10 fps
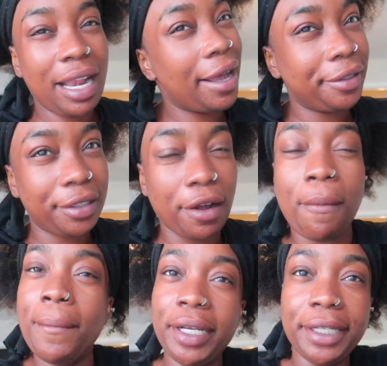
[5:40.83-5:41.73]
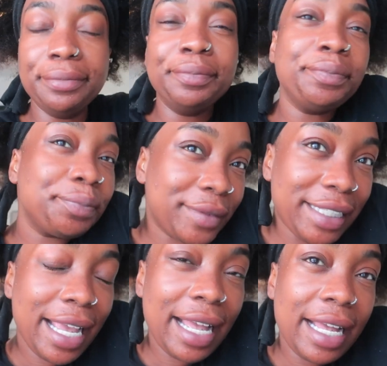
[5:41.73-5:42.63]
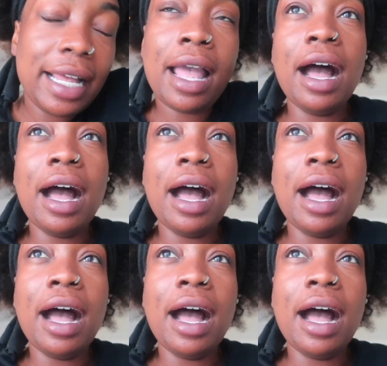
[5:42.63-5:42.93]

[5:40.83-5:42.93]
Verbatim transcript: I don't know, but yeah,